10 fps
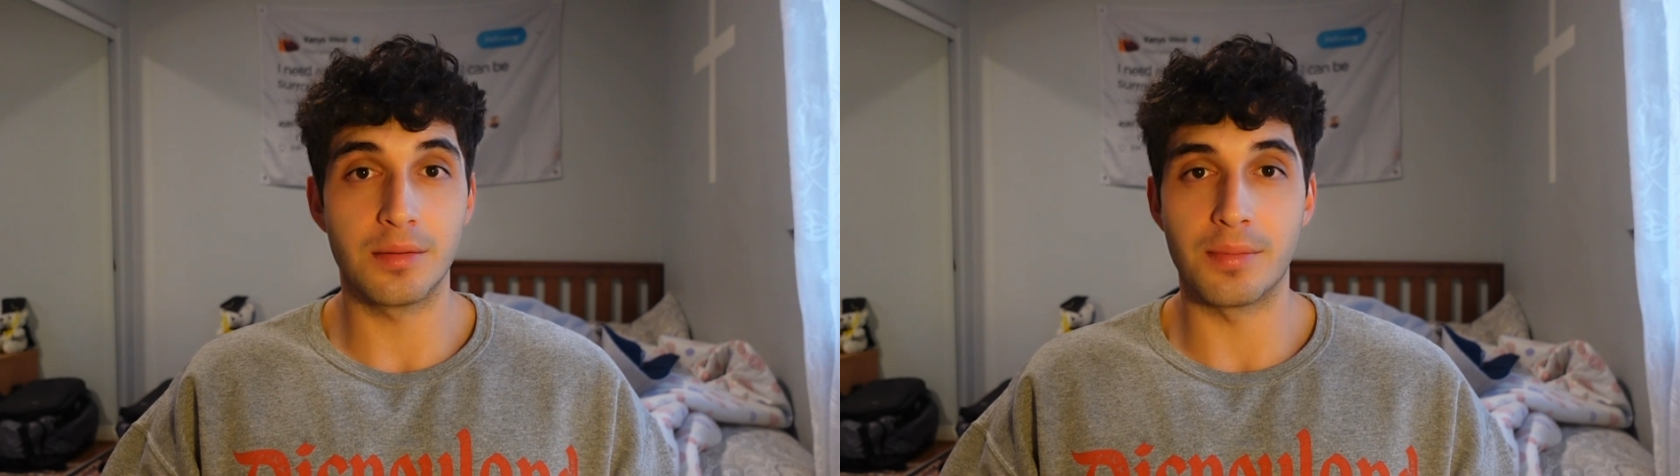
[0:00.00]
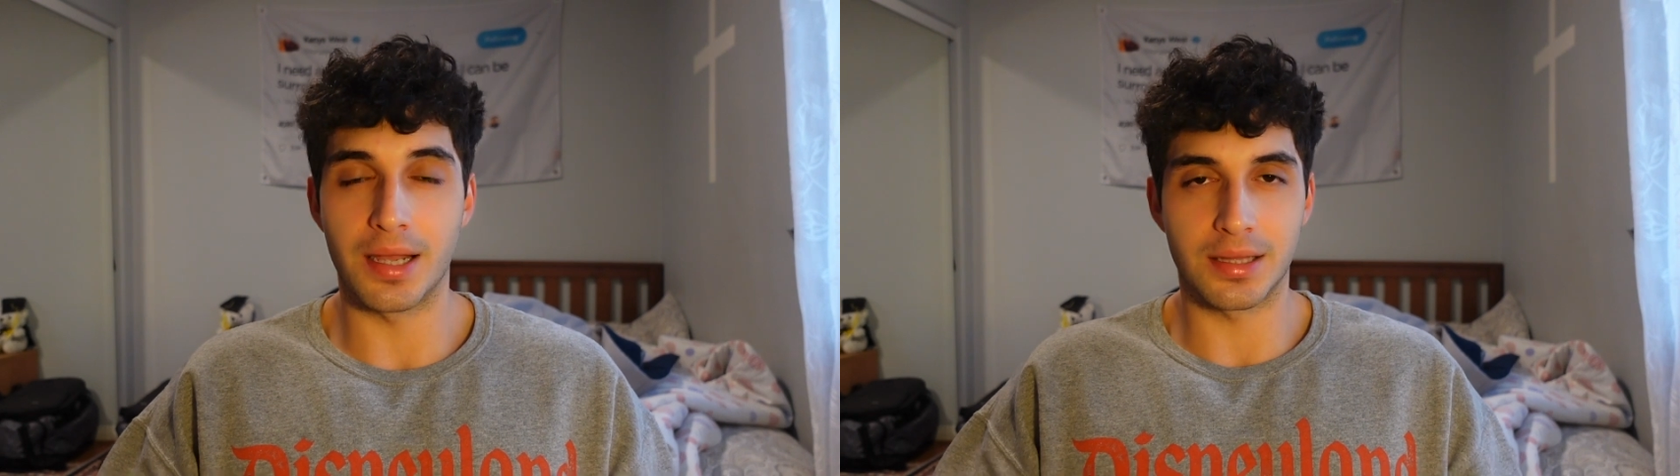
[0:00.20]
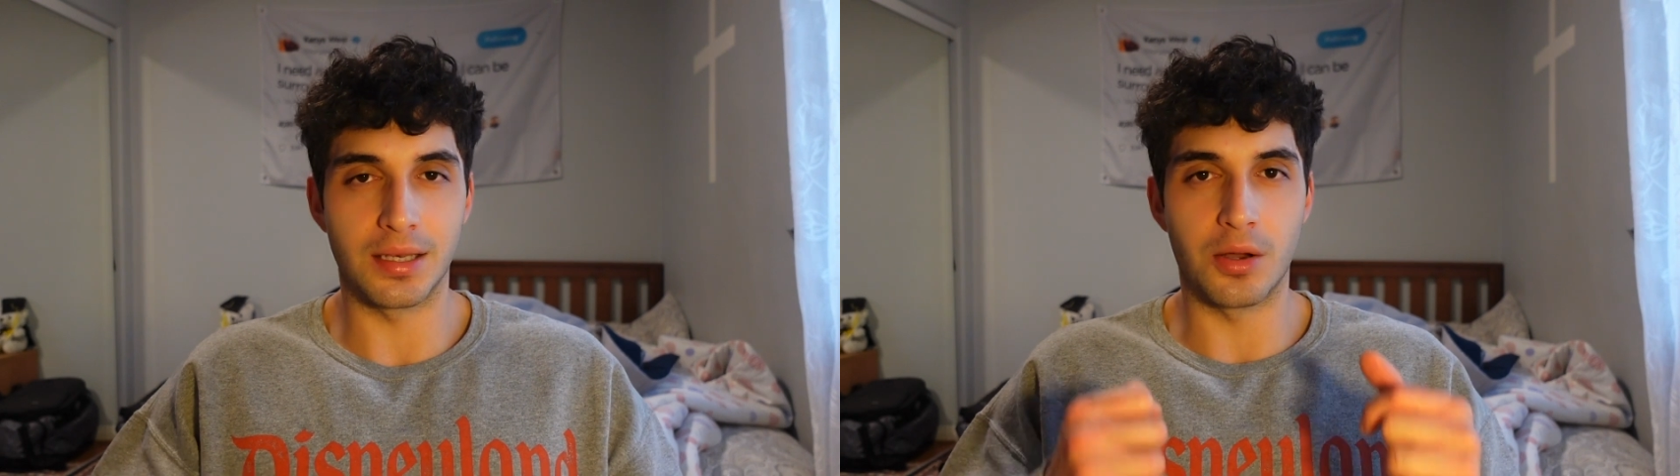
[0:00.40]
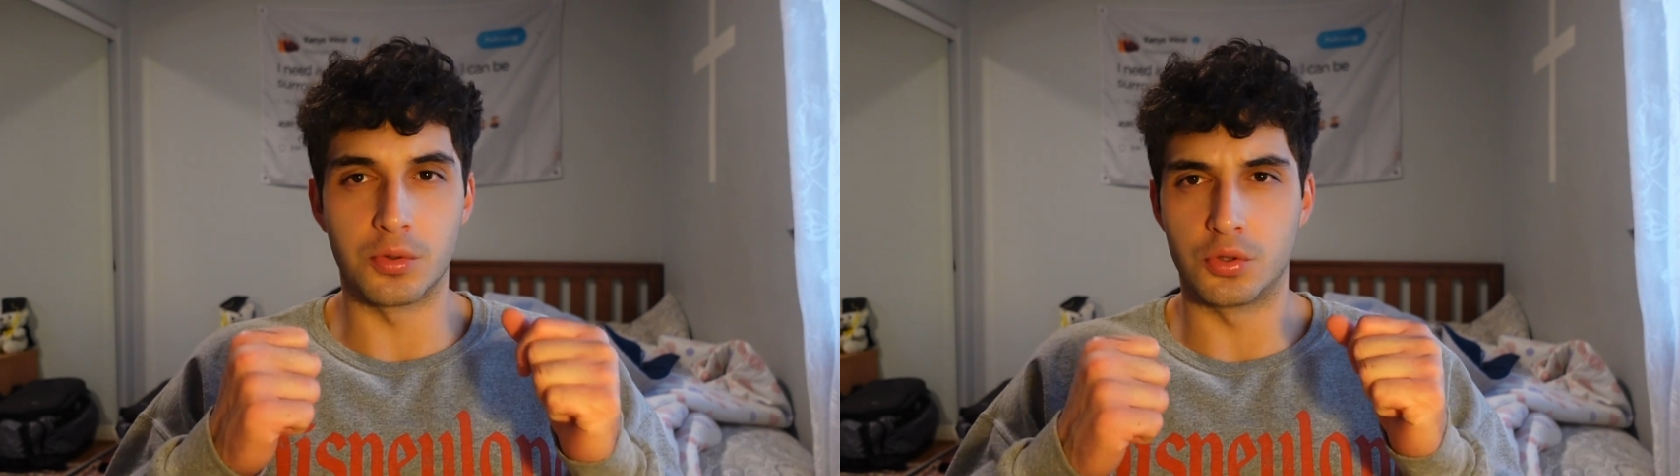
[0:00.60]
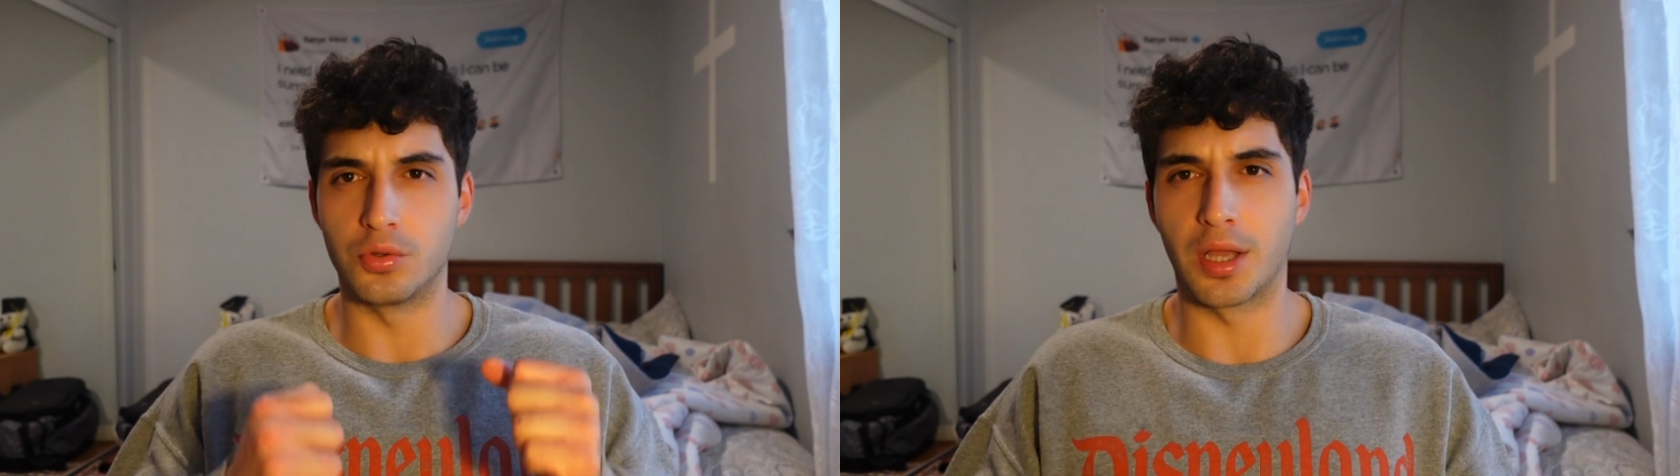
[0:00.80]
Back then I
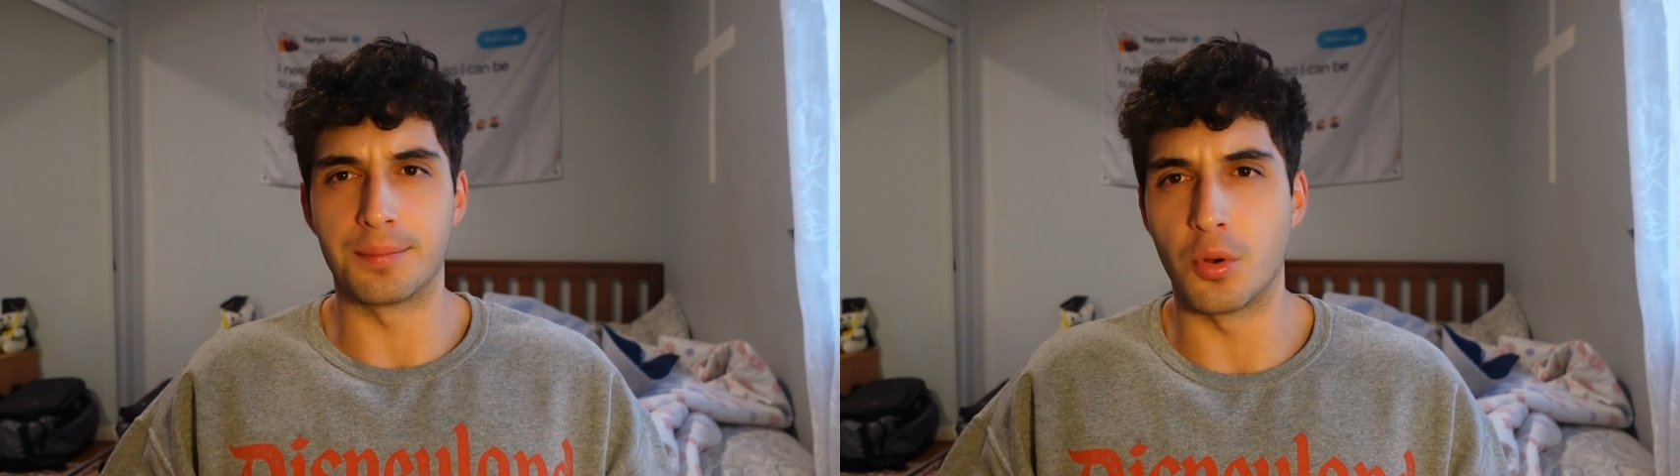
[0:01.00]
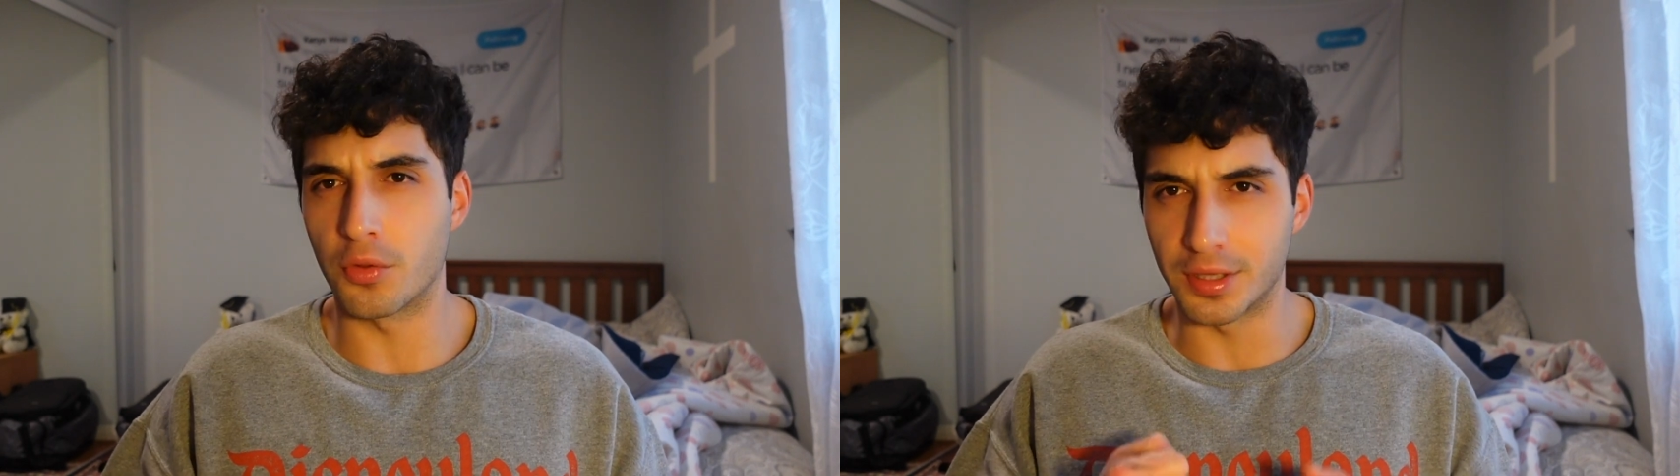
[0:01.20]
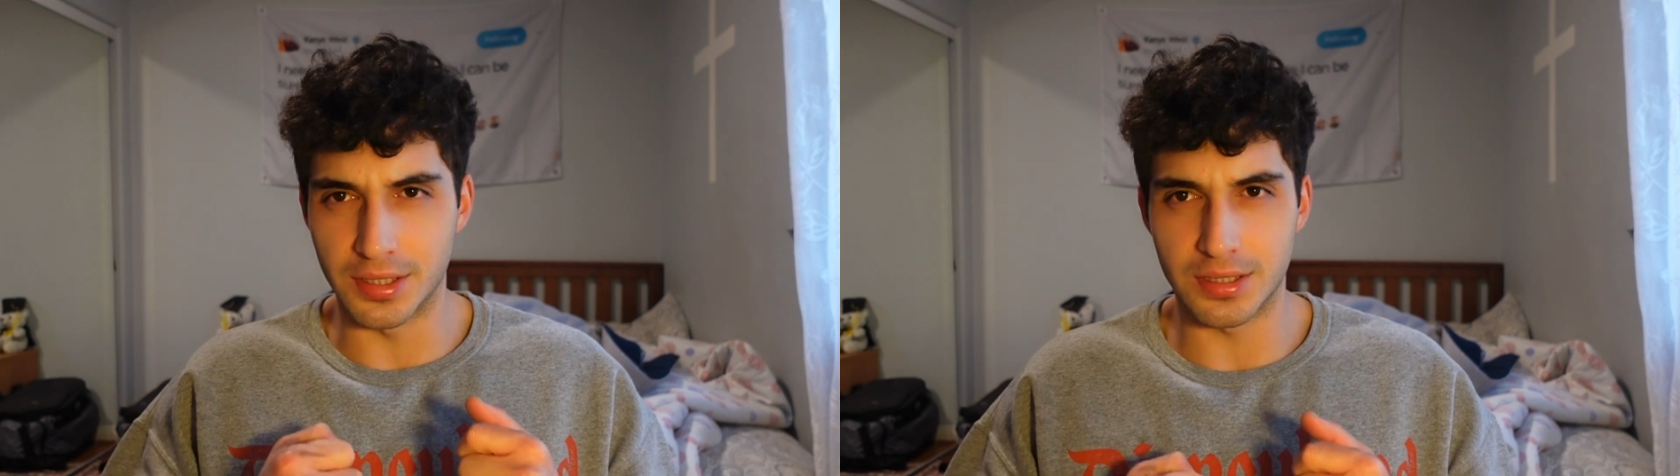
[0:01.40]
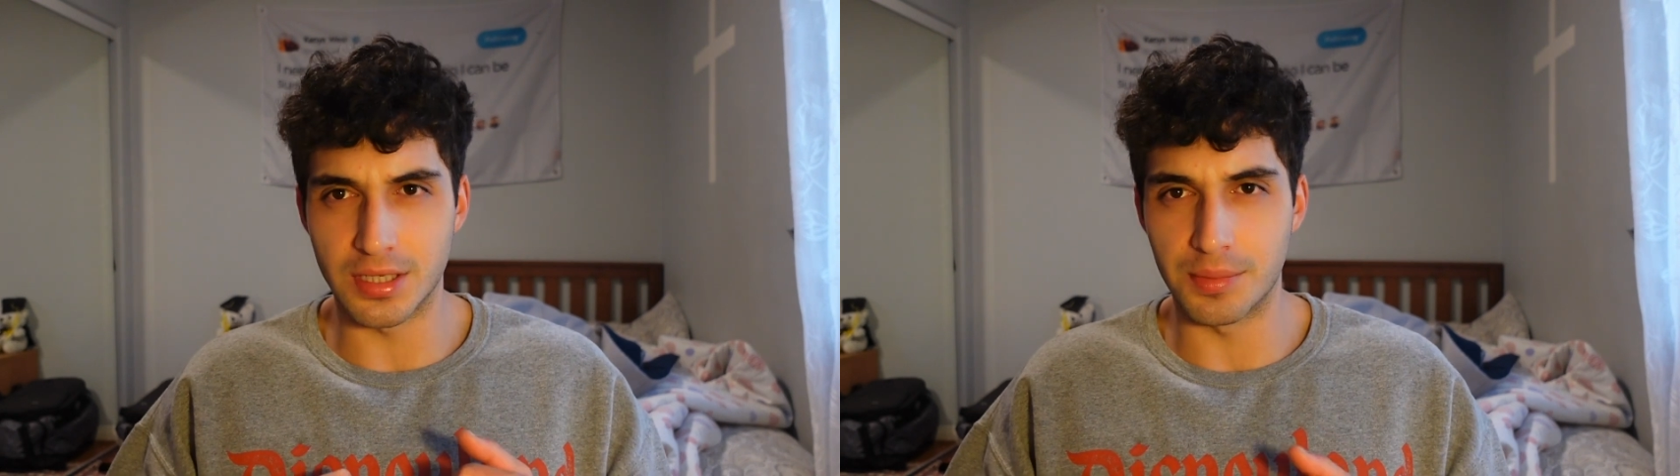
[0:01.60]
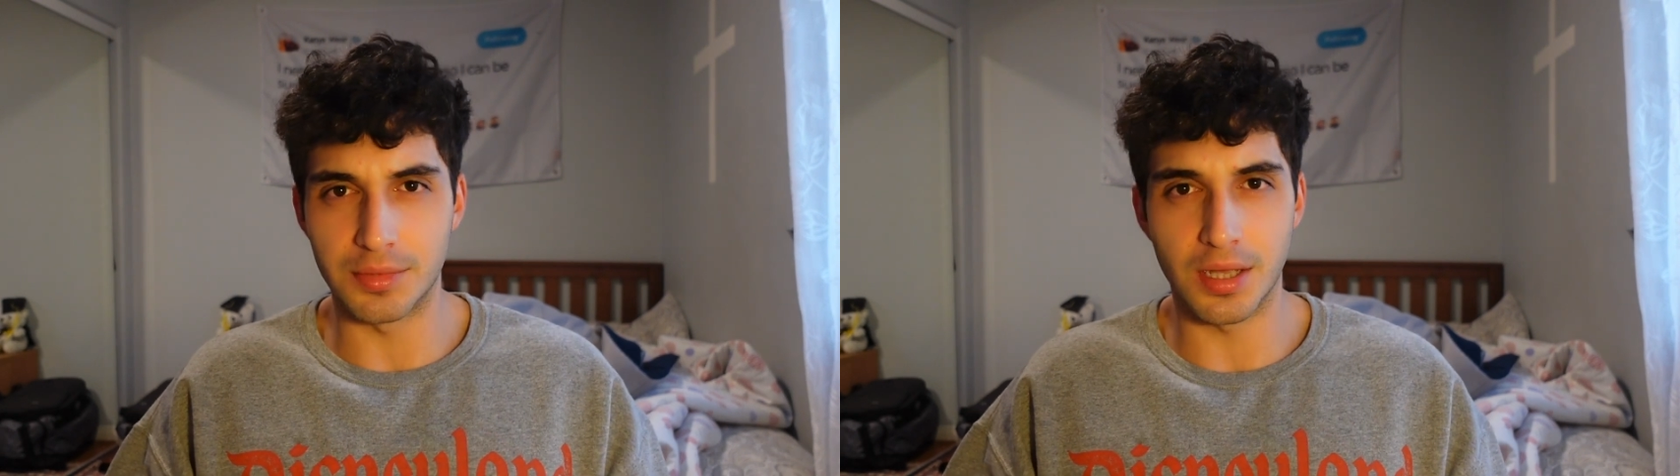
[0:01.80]
would do like both at the
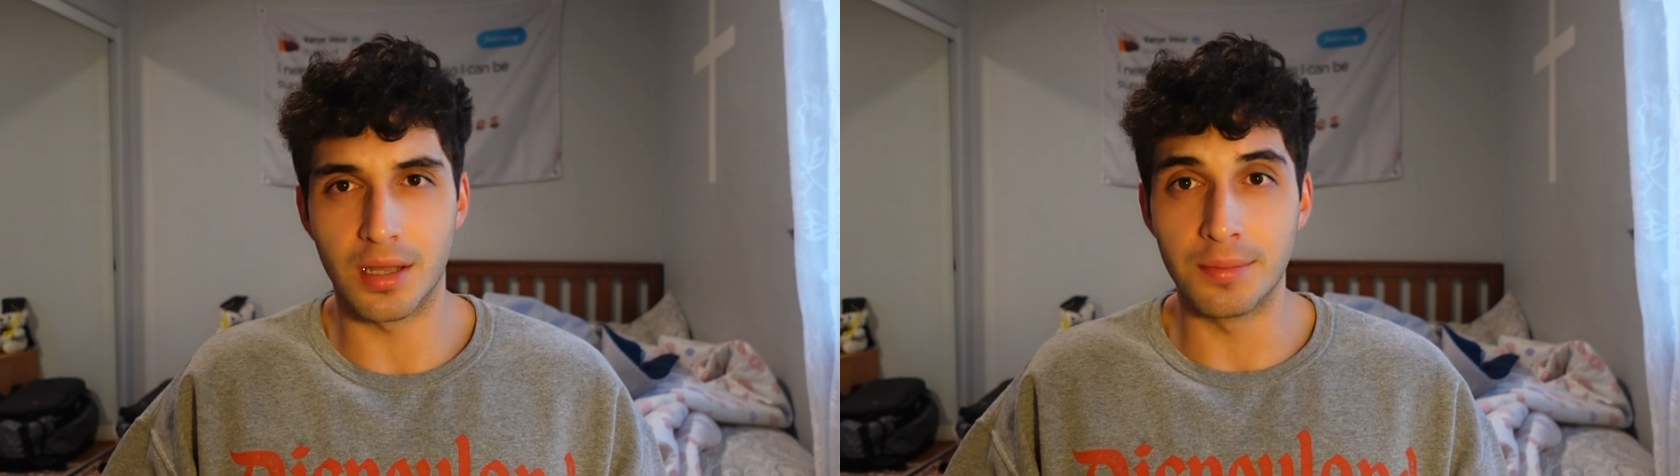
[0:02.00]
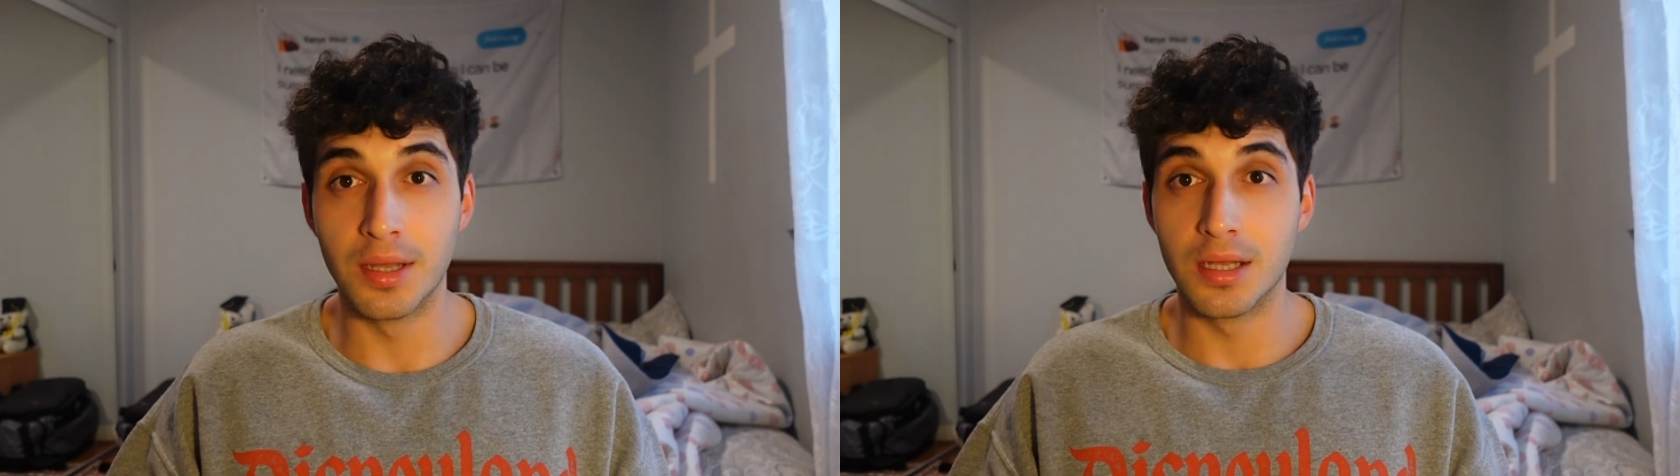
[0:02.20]
same time,